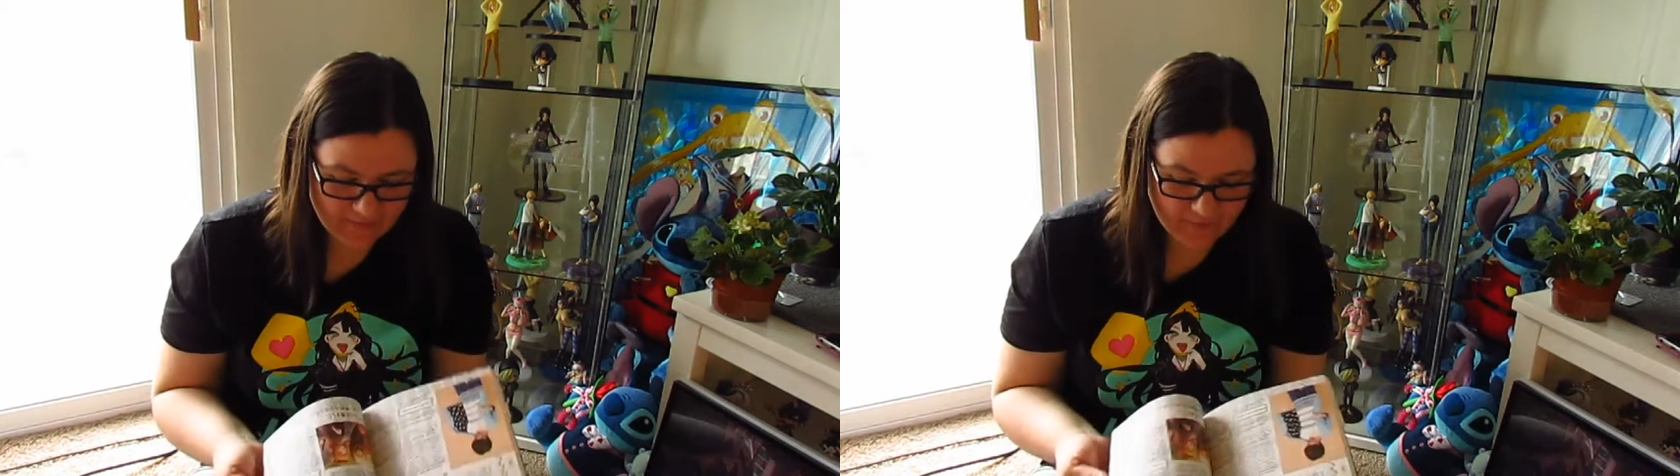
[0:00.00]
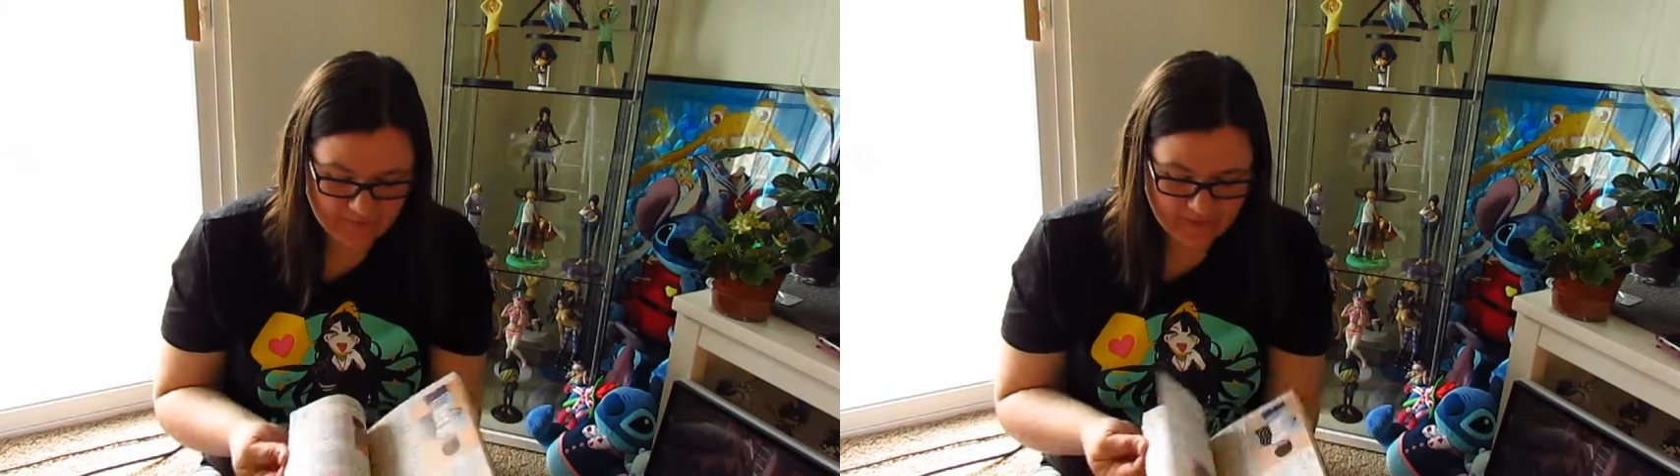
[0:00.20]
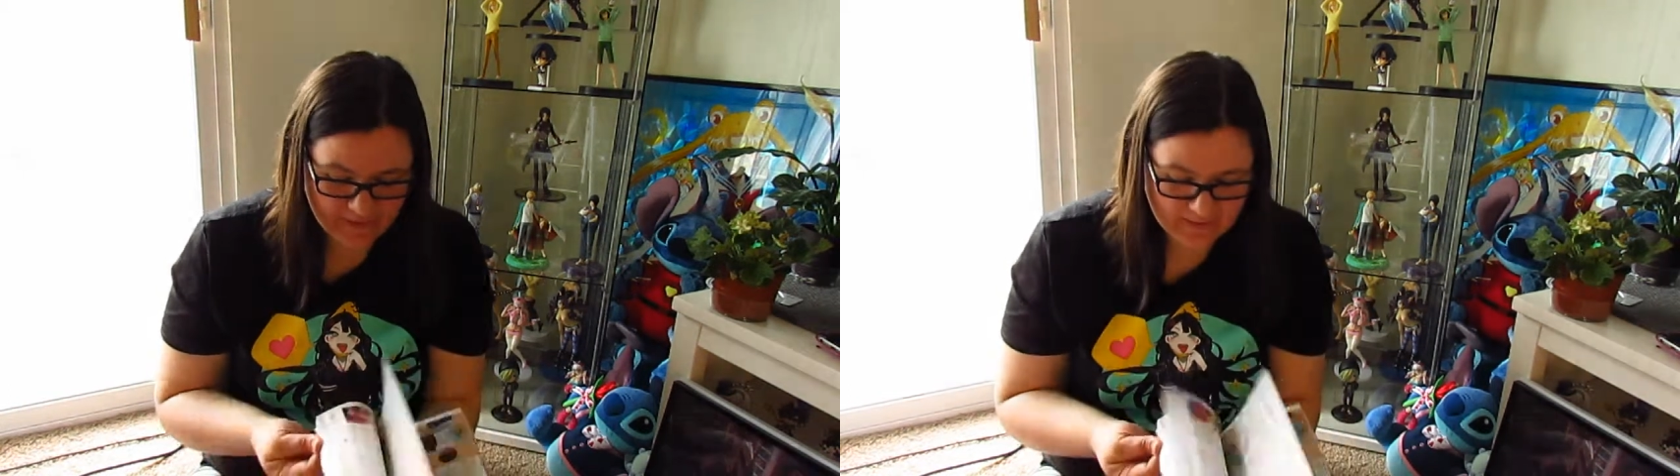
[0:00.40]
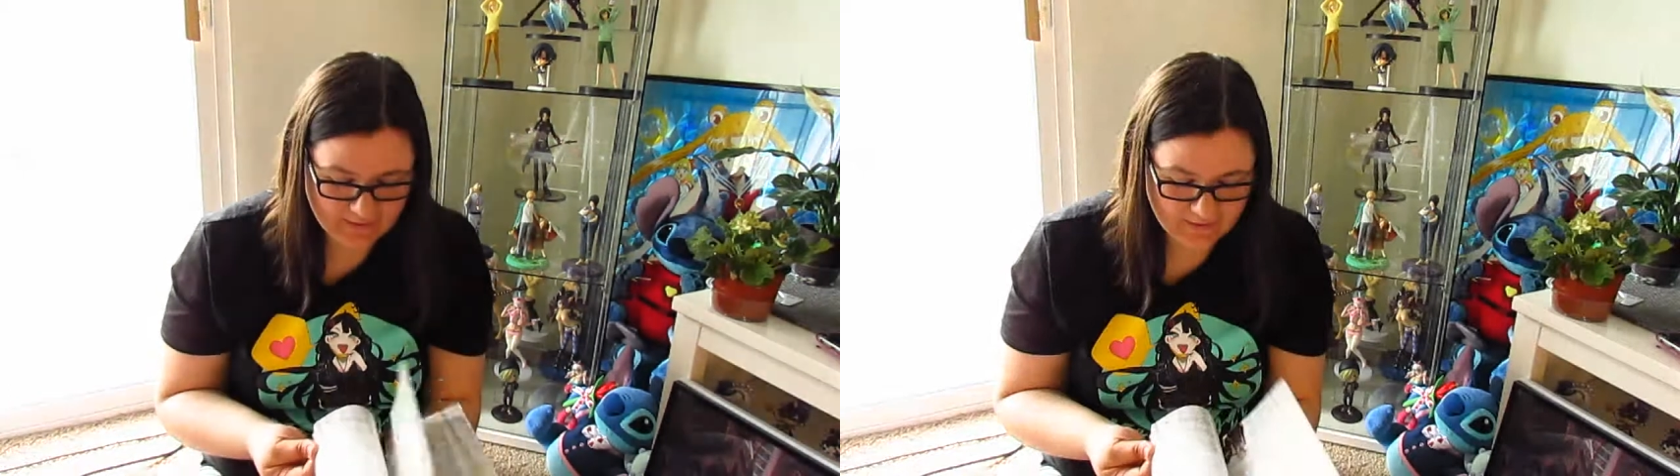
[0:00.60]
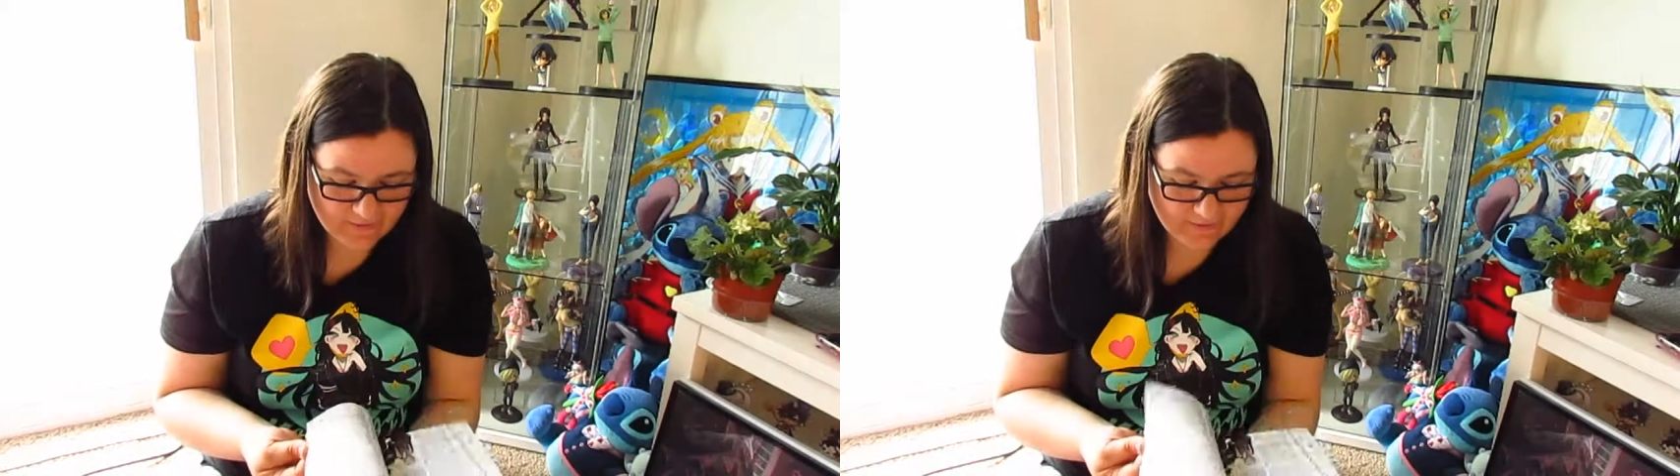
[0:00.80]
the voice cast
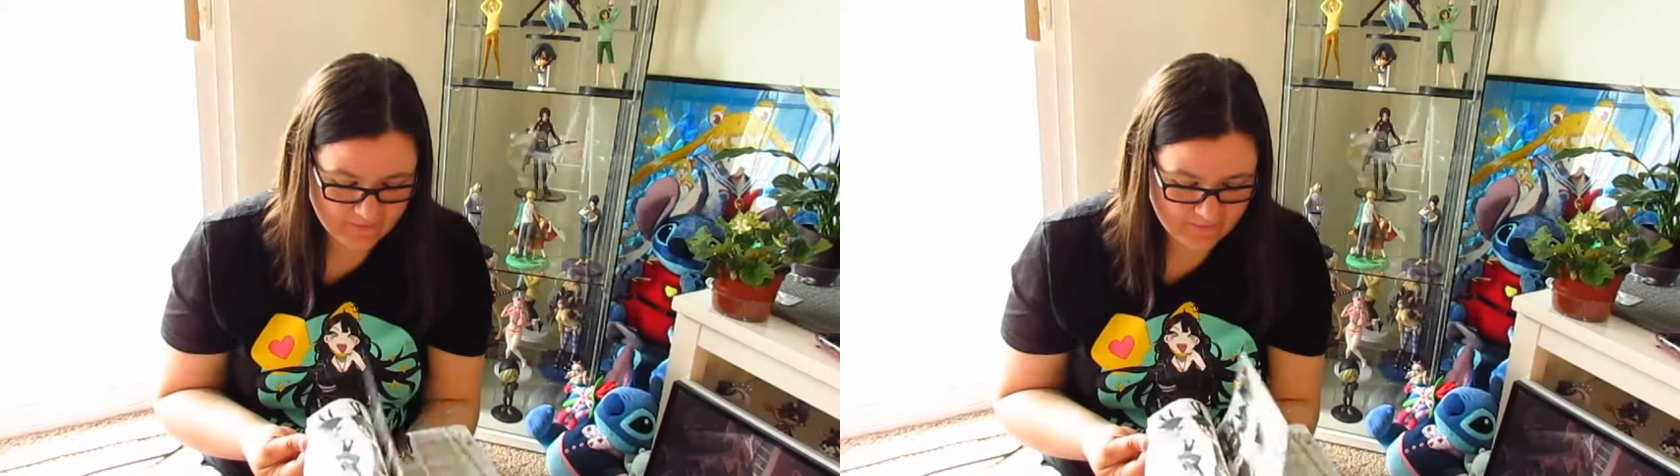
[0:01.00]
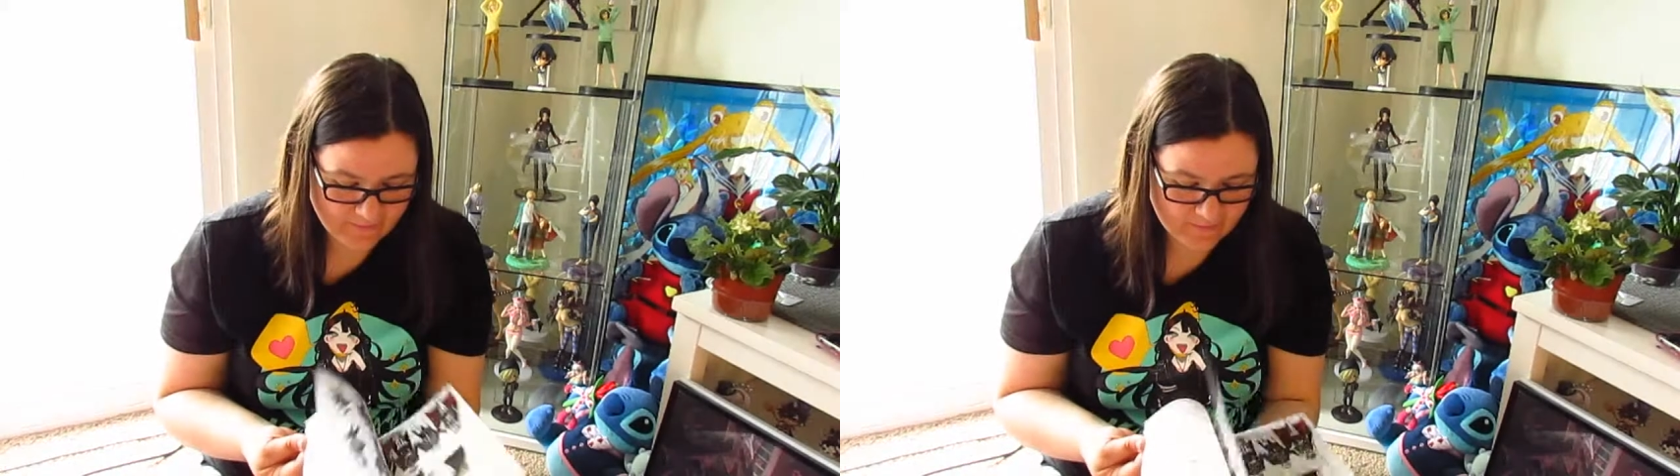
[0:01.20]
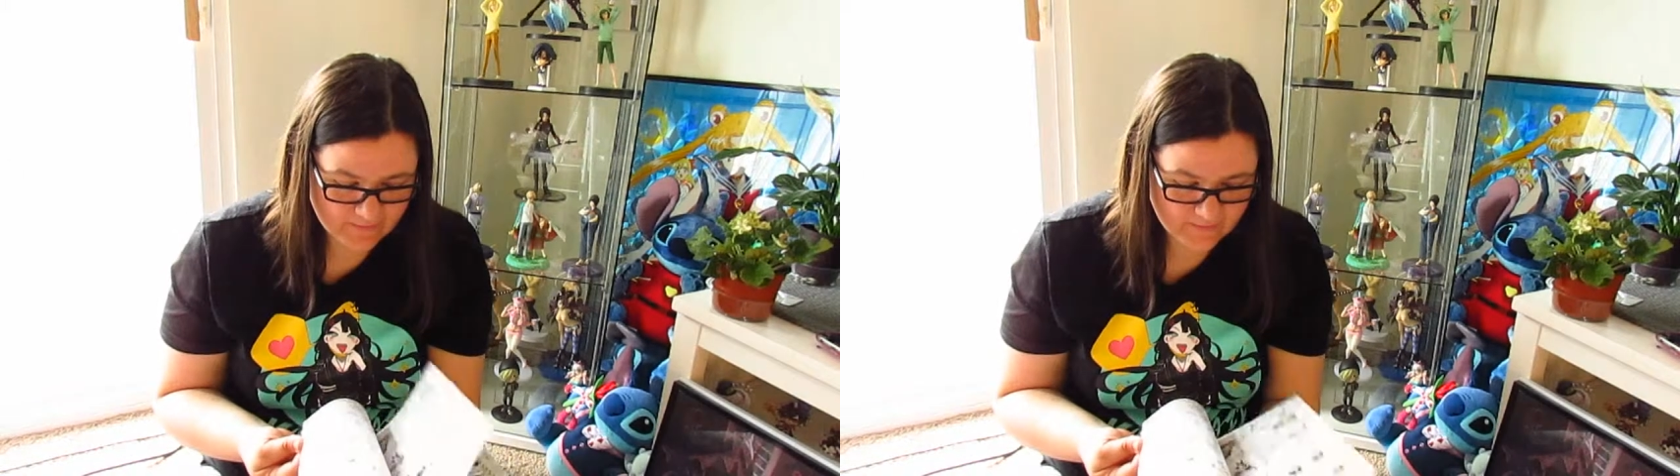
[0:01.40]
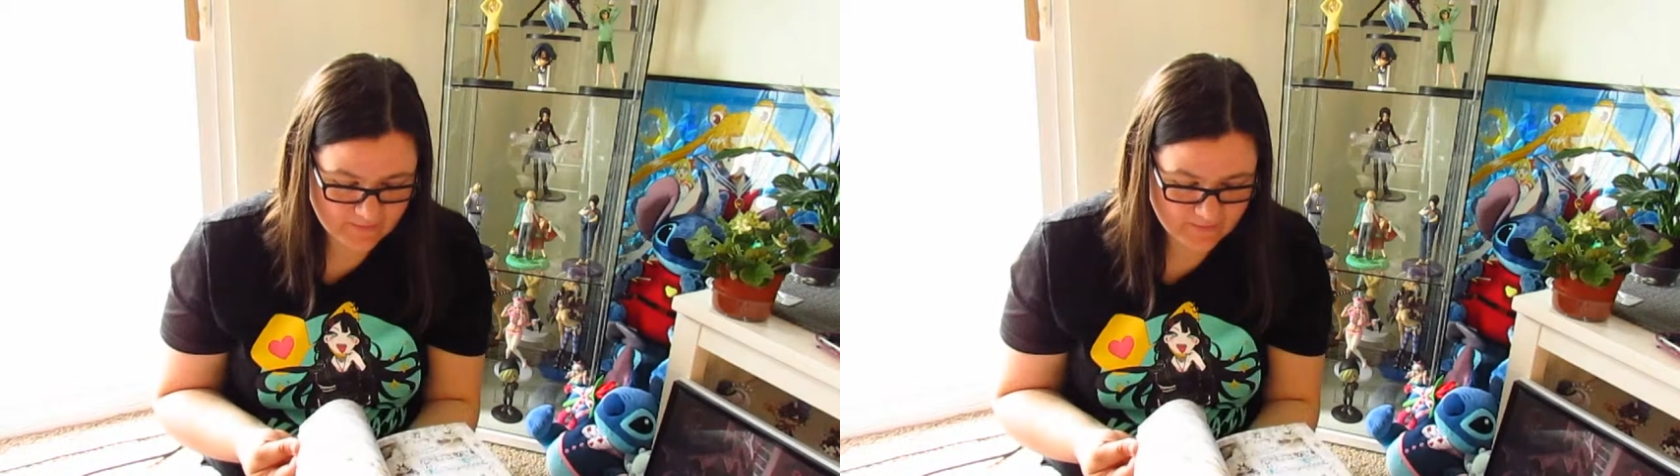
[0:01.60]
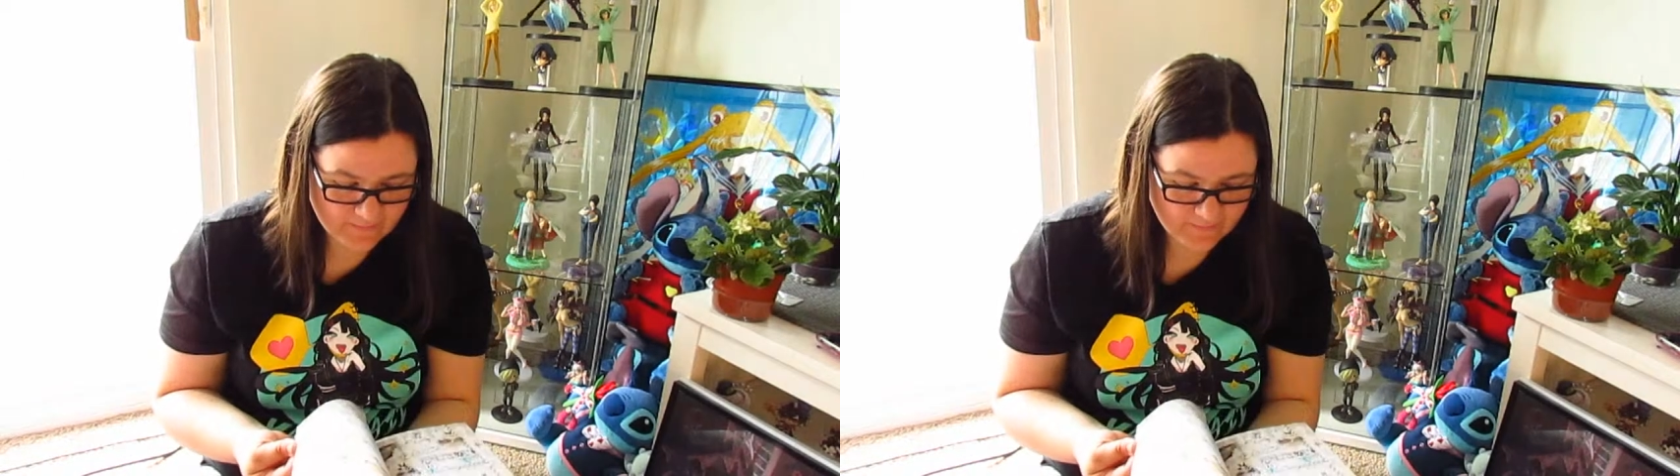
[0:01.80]
in here, little interviews with
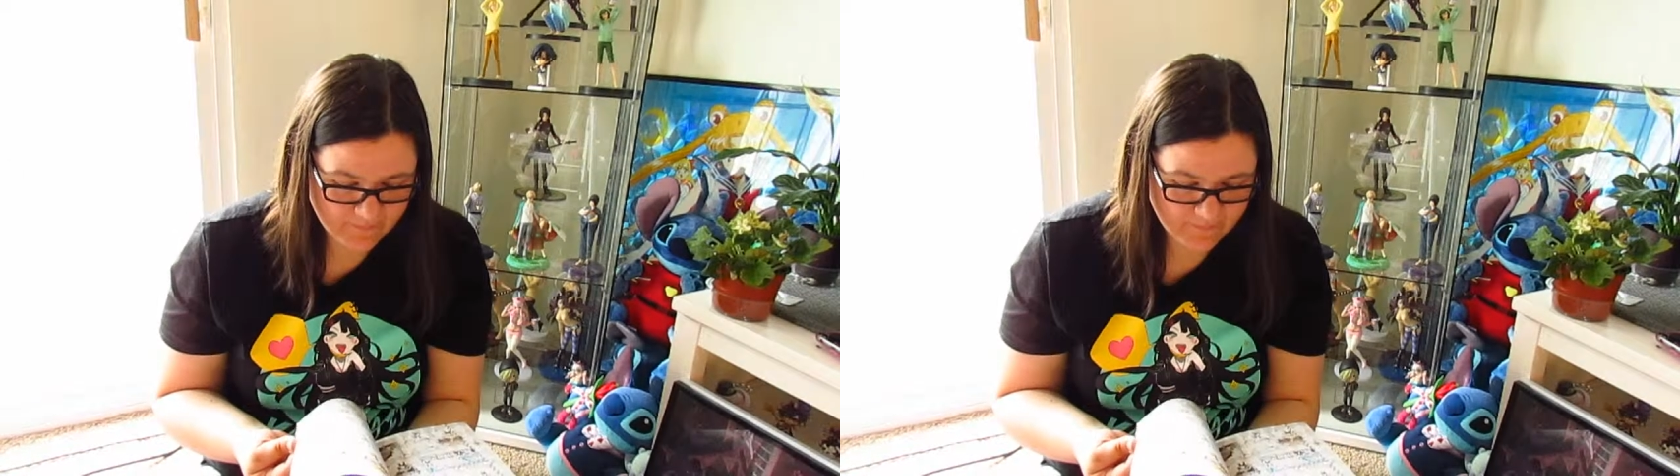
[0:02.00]
them,